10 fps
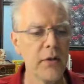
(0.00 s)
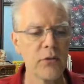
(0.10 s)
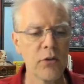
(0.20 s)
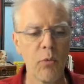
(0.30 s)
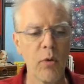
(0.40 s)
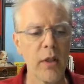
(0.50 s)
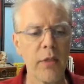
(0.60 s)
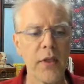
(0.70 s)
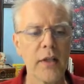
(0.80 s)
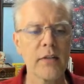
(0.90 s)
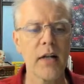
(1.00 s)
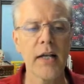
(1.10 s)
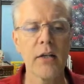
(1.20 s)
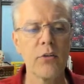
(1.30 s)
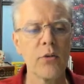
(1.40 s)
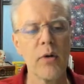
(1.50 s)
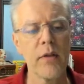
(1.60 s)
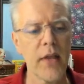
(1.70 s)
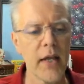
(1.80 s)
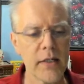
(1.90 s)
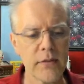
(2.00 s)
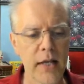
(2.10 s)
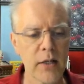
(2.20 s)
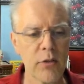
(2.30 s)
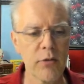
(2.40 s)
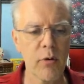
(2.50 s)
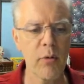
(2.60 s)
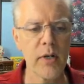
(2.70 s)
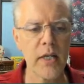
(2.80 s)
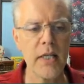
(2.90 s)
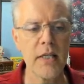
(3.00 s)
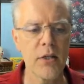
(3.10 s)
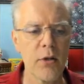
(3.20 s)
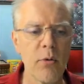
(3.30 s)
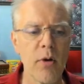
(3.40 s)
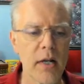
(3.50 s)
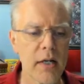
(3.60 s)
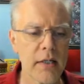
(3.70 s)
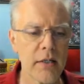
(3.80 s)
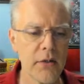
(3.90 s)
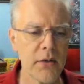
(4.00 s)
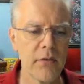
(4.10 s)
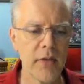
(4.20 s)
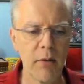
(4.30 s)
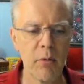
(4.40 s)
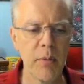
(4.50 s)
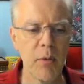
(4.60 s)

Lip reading: So one of the things that I could do on that is I could throw an EQ on it. That would be